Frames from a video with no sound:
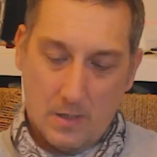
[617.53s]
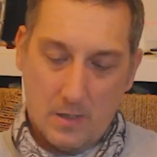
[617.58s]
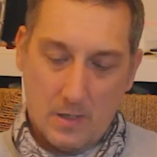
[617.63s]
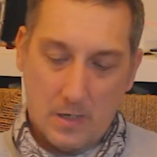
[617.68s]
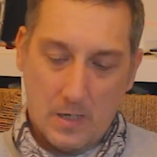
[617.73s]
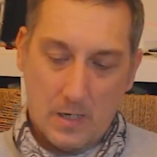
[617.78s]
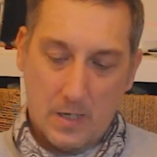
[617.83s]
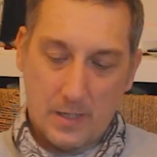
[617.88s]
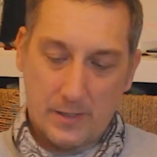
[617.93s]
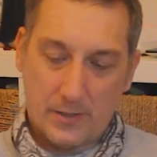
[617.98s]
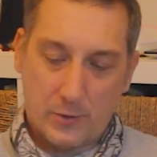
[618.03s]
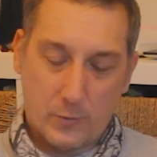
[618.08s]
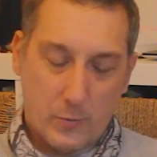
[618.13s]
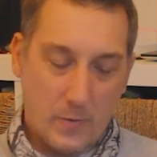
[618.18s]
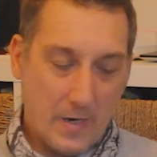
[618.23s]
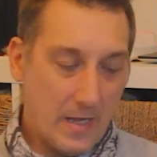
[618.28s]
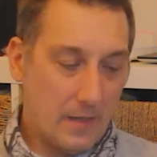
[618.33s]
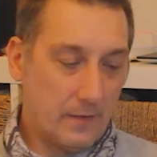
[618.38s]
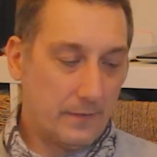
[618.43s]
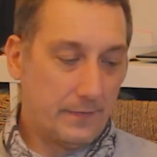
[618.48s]
a
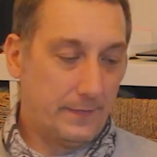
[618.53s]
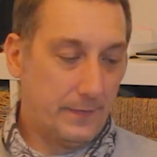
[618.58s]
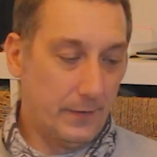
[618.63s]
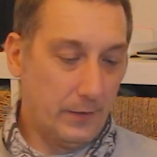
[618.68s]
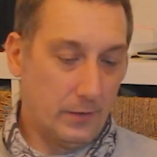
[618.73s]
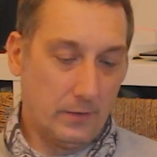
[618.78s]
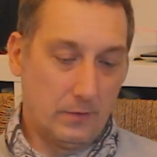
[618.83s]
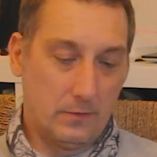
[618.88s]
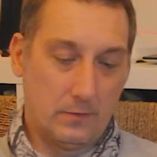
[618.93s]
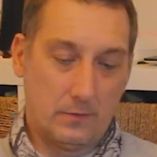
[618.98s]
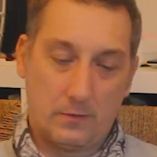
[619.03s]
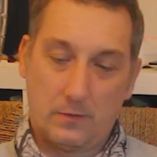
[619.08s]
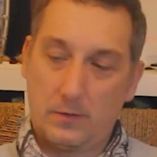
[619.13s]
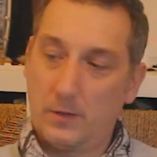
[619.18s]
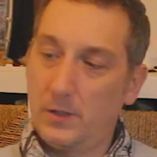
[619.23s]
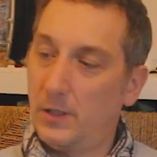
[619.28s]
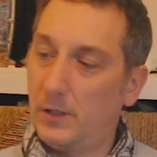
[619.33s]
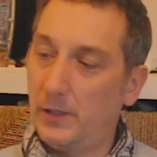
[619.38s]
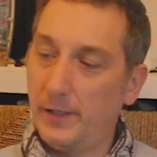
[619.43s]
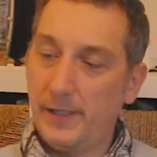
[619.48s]
12-foot
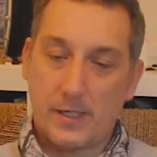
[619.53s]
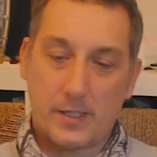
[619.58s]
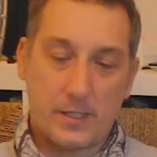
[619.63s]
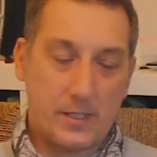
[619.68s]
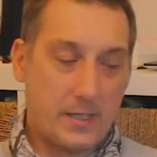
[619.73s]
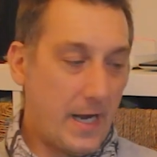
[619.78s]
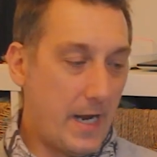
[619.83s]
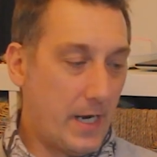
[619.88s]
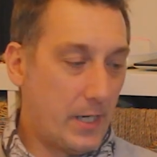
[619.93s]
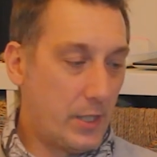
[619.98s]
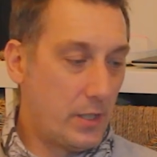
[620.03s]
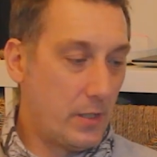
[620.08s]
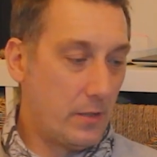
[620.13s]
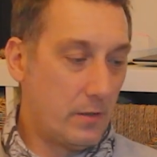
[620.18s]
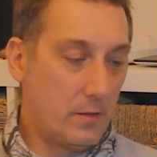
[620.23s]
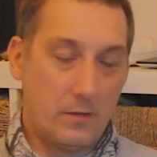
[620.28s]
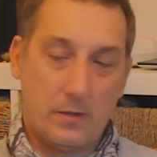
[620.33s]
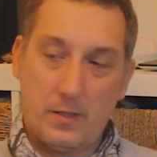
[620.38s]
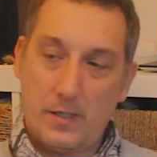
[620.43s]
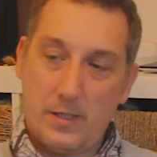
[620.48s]
clear
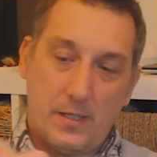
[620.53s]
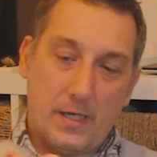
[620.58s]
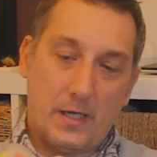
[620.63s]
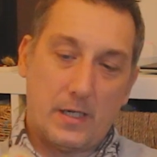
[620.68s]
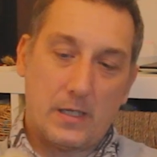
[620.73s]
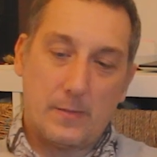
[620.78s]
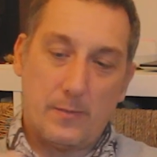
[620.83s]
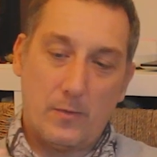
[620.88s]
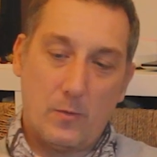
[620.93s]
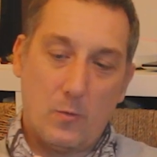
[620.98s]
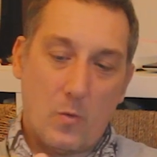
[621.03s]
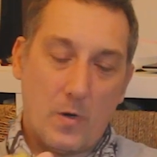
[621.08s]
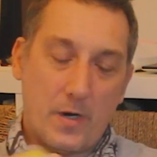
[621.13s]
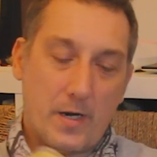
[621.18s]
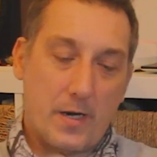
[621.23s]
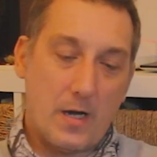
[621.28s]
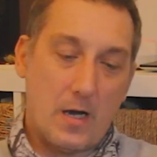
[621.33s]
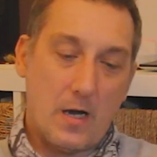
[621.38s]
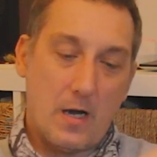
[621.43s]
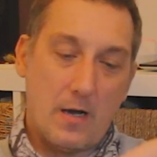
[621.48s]
section that sinks about
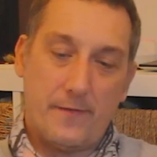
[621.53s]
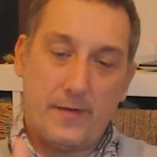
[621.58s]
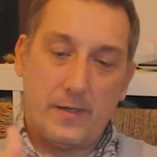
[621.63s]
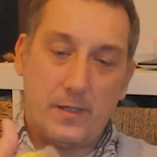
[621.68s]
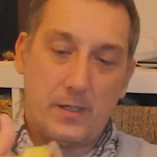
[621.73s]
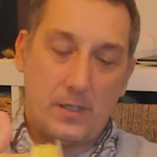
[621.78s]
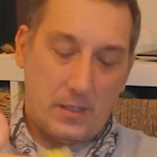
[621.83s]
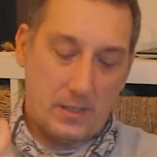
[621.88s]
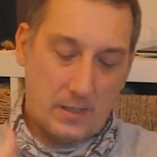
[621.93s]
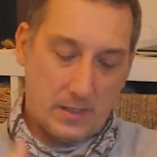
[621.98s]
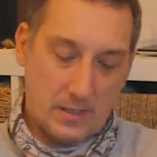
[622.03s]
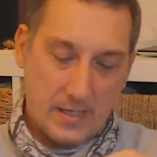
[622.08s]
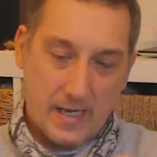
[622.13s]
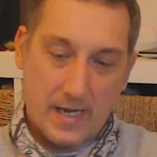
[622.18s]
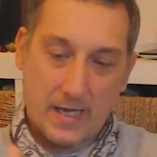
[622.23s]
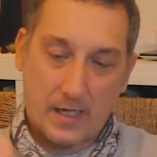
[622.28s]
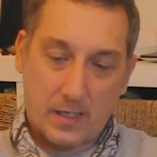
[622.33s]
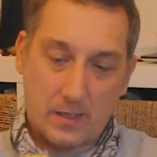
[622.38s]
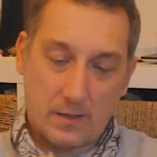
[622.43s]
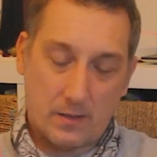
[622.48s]
1.5 inches a
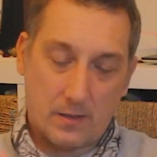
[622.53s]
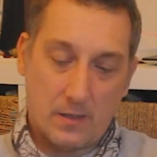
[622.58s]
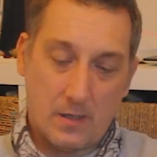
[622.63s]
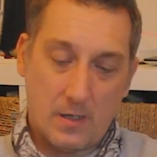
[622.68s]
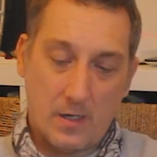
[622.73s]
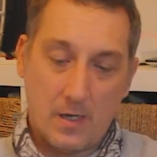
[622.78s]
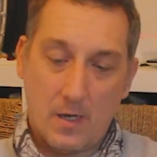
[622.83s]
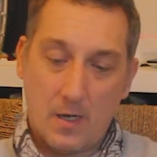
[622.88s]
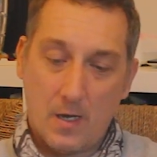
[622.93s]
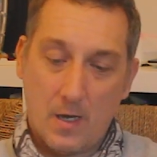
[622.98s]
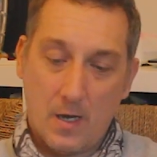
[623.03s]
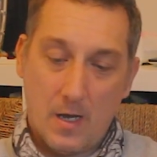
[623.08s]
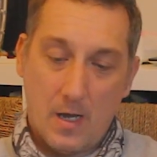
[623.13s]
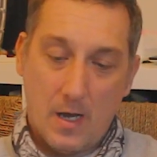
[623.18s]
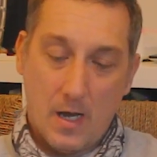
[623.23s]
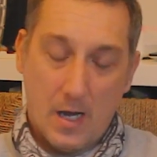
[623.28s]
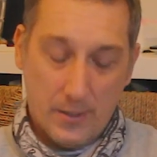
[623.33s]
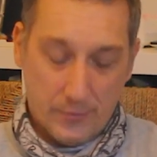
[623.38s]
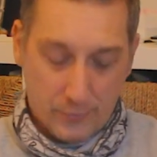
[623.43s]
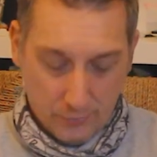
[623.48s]
second.
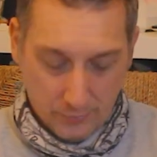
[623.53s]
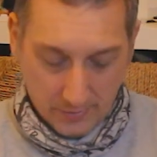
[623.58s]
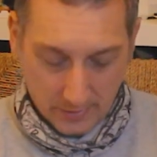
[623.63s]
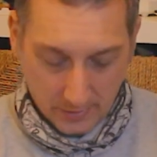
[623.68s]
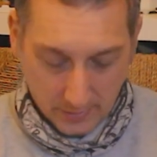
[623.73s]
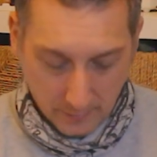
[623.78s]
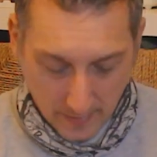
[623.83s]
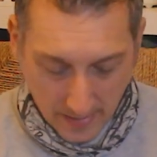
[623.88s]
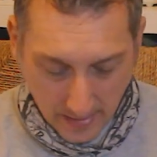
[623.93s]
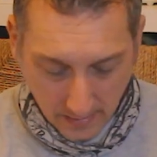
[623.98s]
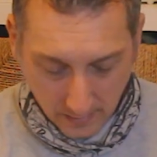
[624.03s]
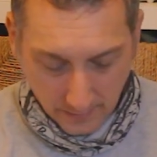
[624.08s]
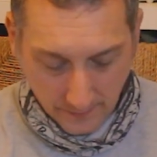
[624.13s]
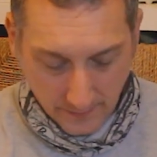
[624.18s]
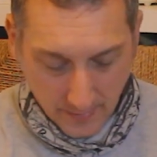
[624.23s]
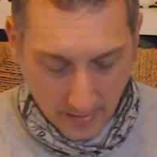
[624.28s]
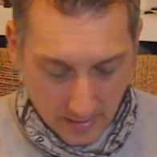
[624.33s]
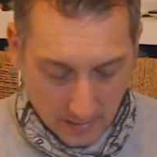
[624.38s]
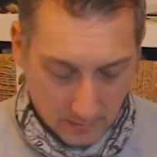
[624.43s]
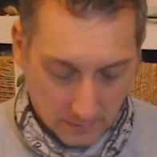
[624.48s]
I do really well on
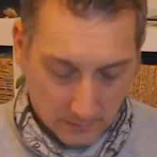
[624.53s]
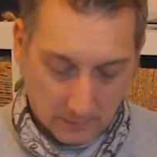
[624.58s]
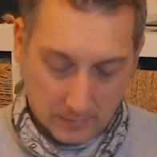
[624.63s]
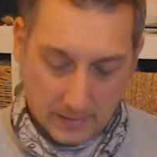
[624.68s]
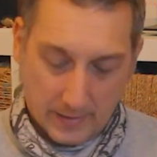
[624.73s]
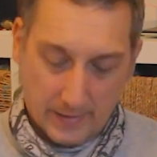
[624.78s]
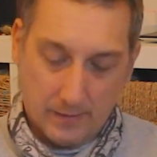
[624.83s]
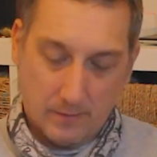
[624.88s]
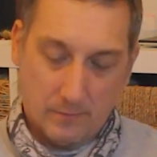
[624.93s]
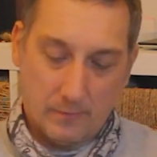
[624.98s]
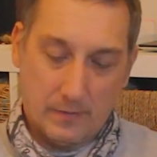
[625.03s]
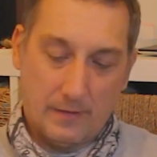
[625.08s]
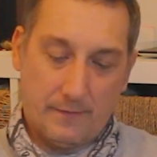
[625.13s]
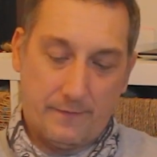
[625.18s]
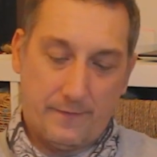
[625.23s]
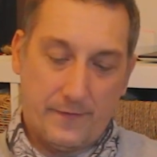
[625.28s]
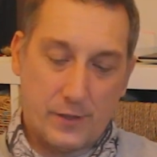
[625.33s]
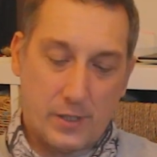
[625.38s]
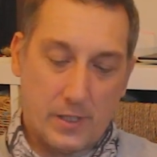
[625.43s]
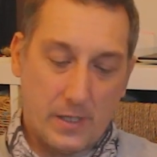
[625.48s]
that line when I'm
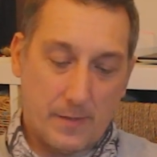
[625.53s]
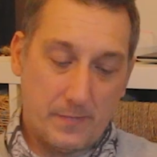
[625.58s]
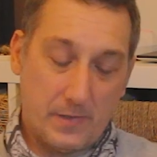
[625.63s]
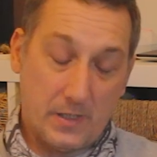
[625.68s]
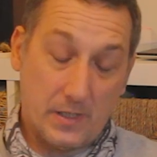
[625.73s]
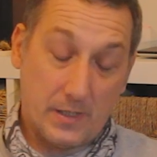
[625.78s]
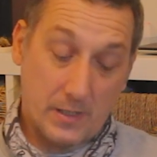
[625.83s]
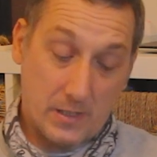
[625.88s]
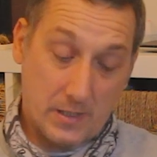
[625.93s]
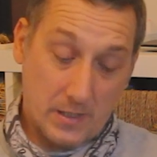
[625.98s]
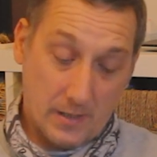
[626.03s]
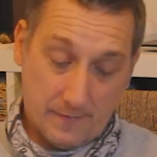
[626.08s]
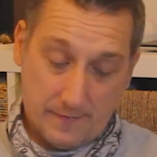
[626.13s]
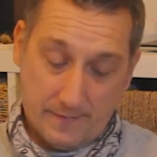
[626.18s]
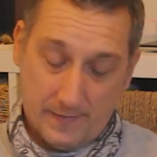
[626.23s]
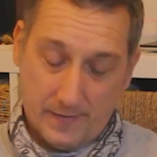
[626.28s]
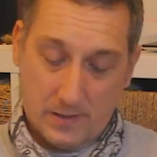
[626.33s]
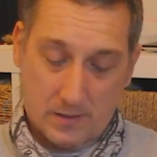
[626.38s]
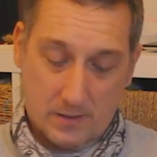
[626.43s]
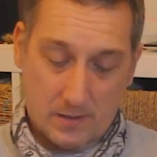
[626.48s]
fishing up near the
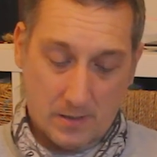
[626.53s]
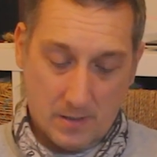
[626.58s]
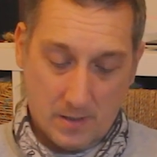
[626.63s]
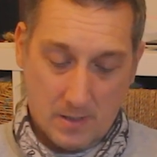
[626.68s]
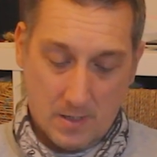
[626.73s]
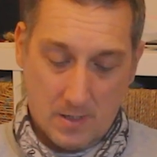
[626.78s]
surface.